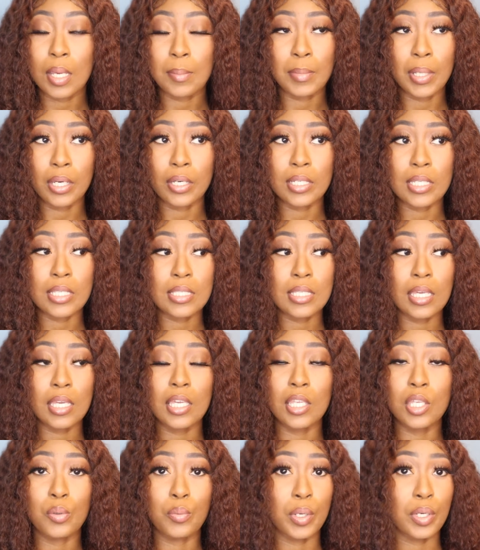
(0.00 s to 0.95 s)
I'm not gonna say
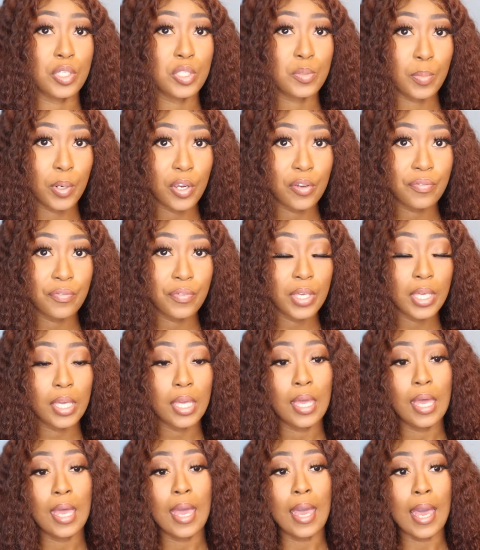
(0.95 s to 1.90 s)
anywhere is
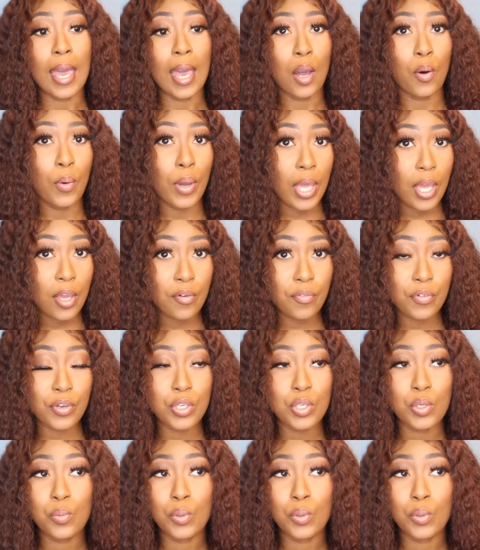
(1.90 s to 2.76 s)
perfect. However, you